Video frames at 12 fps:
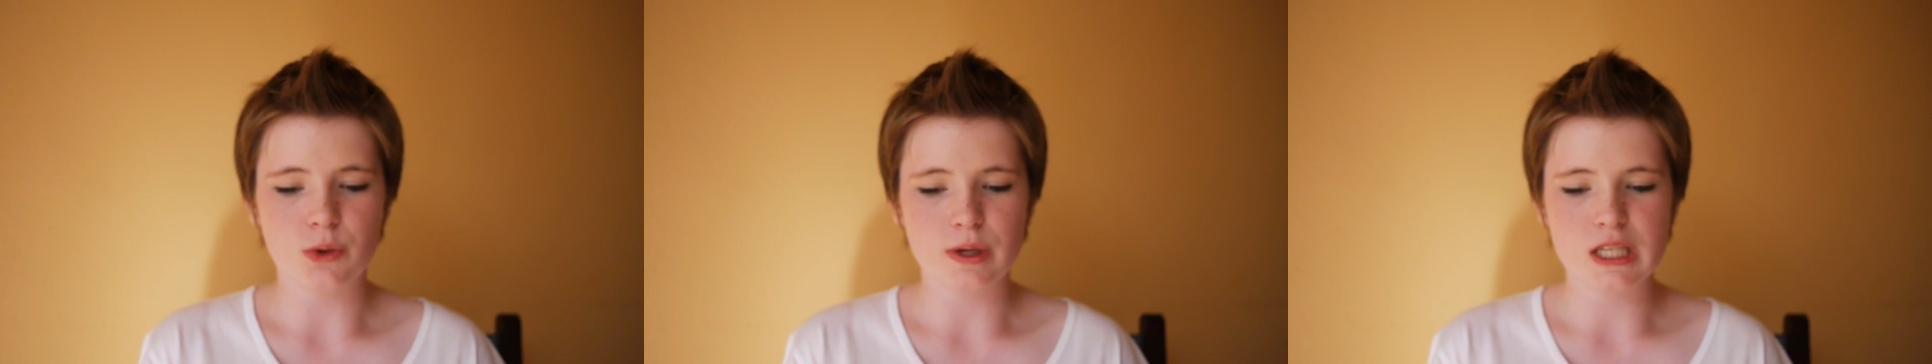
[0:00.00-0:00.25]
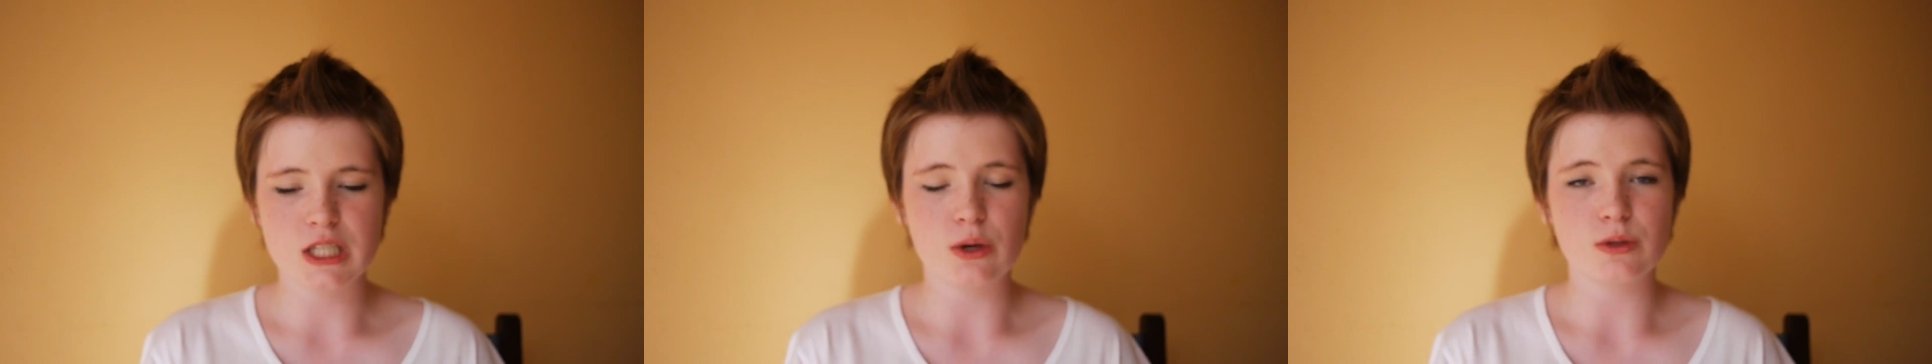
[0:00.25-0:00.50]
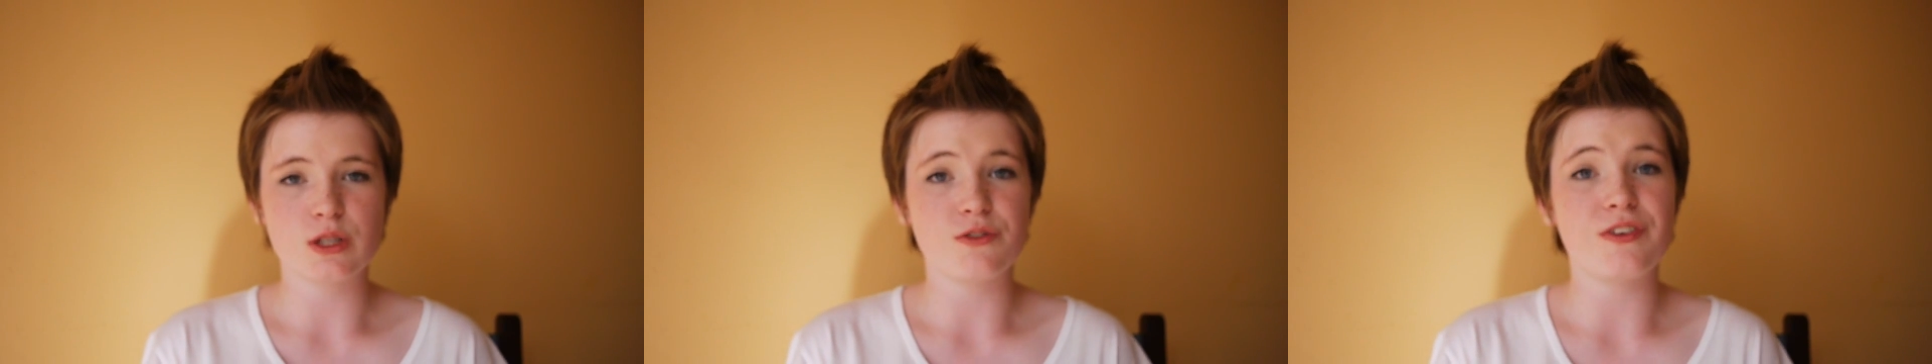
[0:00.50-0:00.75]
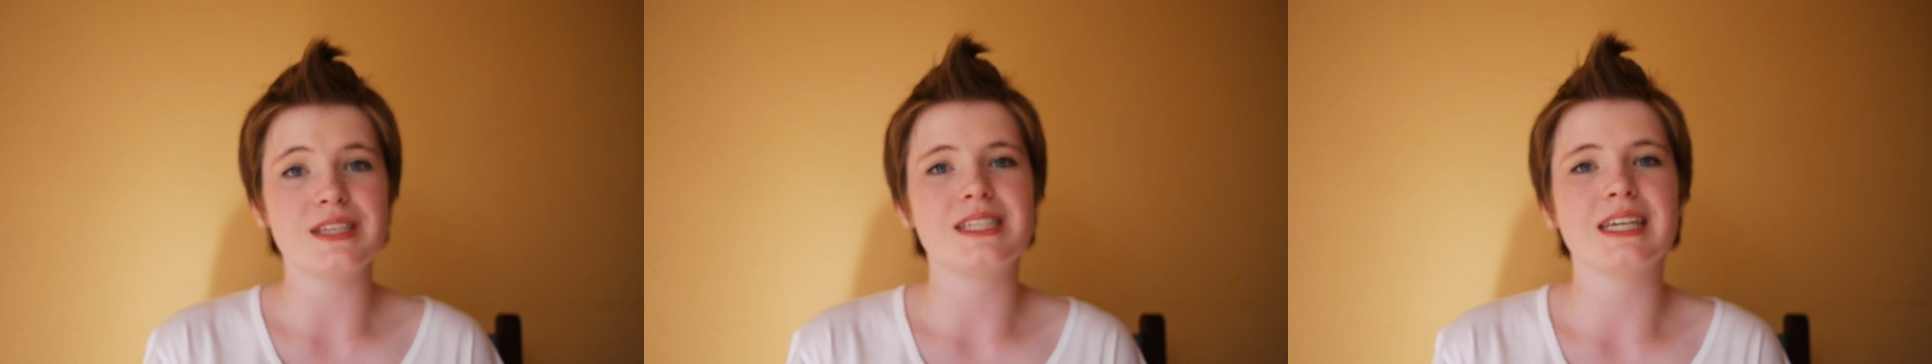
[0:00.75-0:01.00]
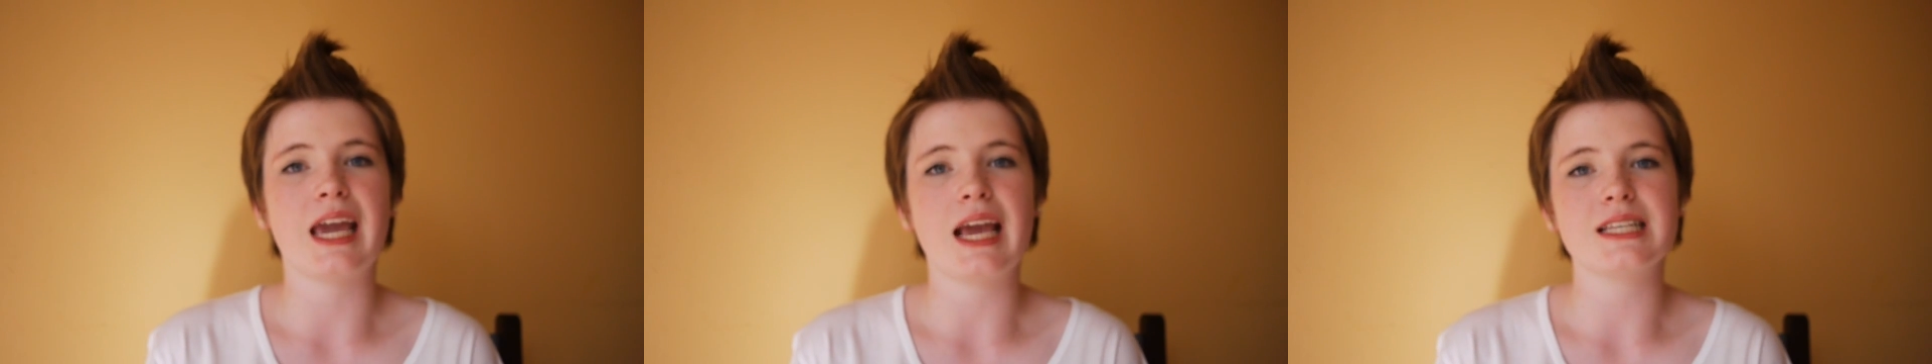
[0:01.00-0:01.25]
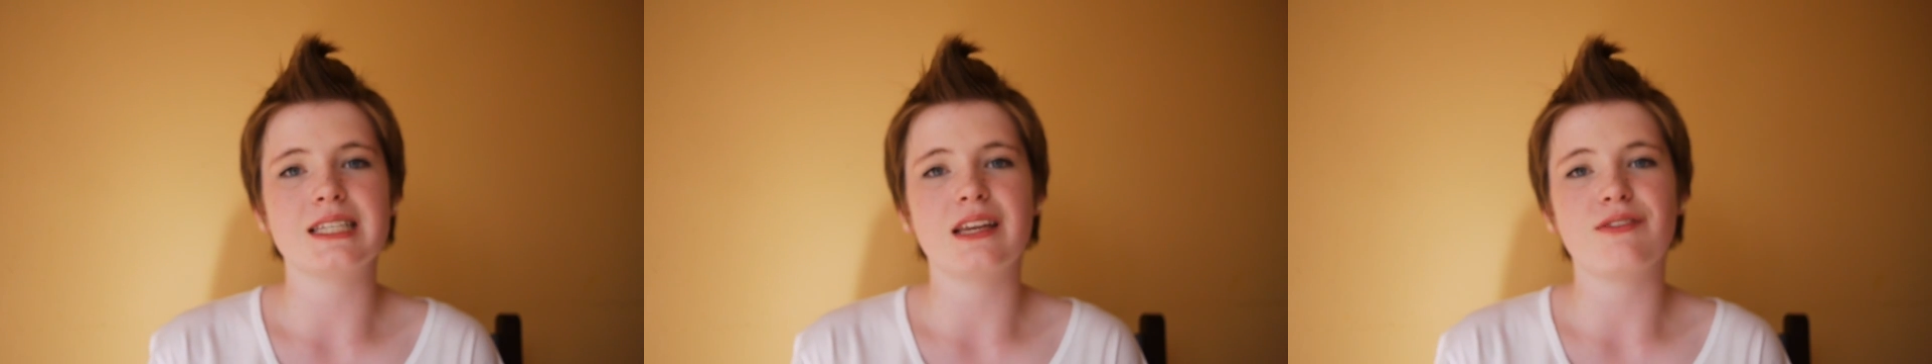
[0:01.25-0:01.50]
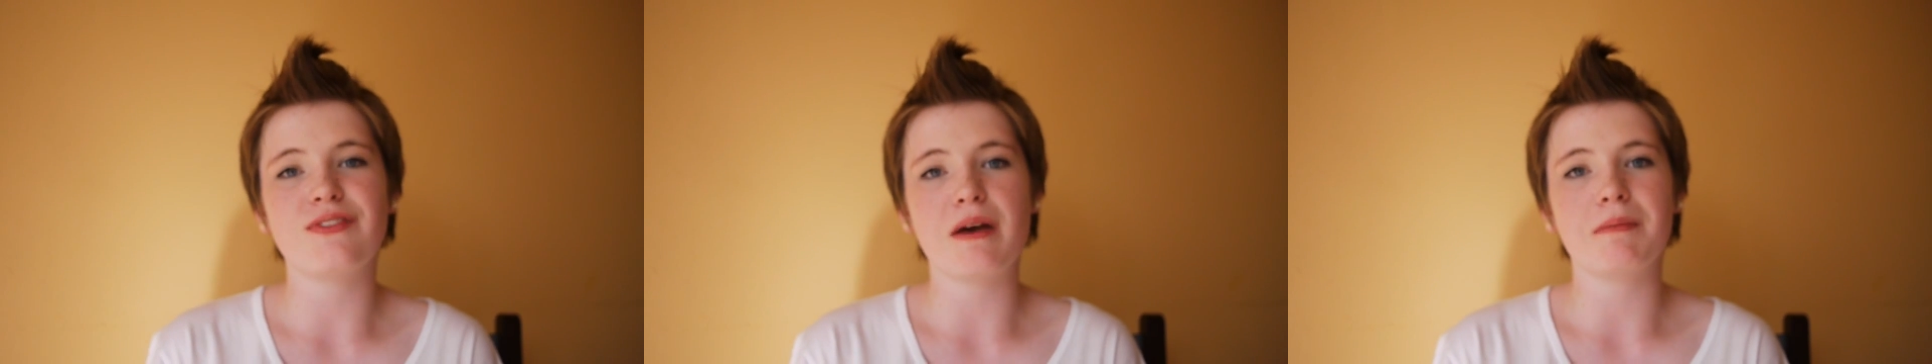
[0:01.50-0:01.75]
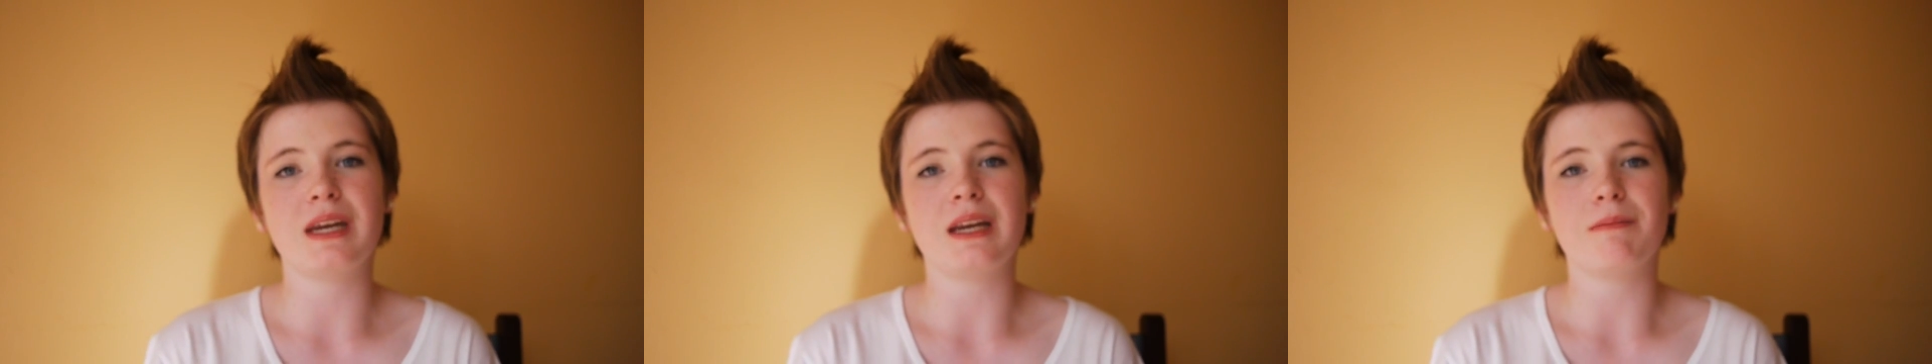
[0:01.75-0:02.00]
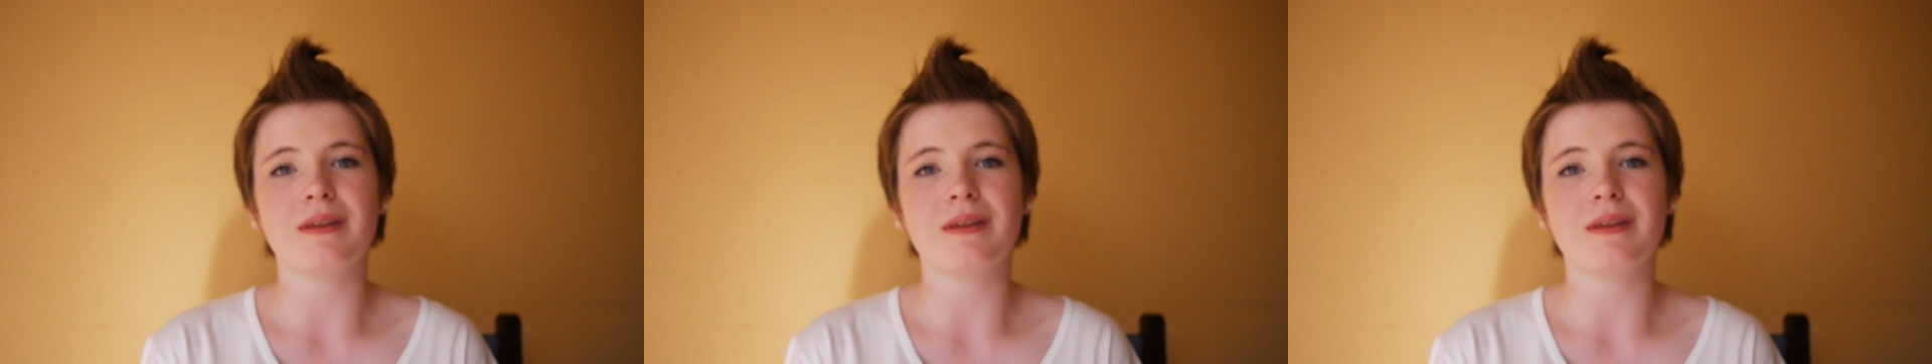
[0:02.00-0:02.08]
always so sophisticated and feminine,